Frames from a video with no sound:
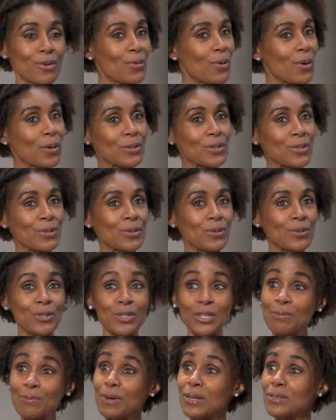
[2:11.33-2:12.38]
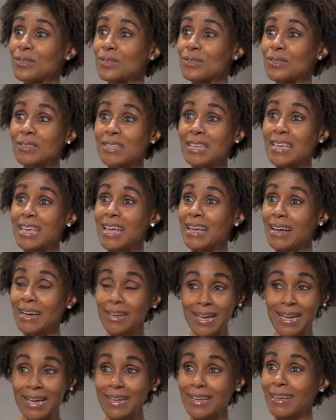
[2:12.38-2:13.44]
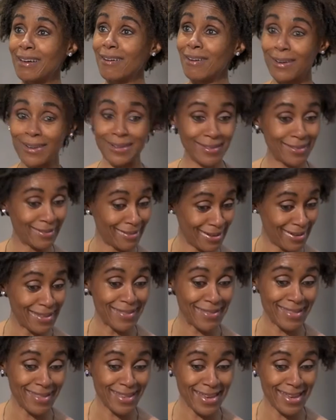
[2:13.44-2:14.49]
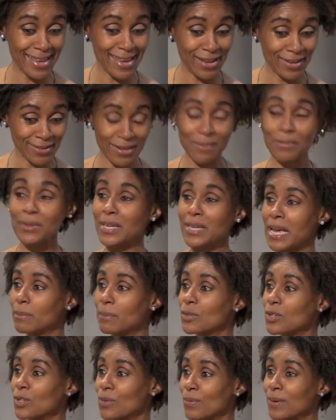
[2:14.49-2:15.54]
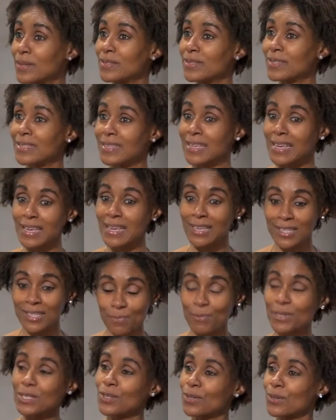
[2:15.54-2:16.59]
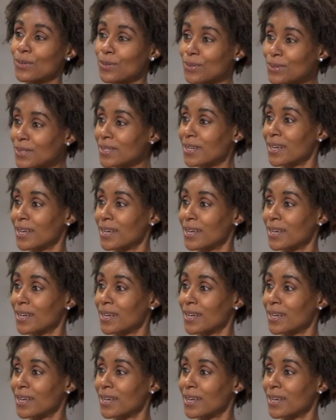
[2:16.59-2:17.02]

who also she runs the on in the summer games. She runs the sprint hurdles,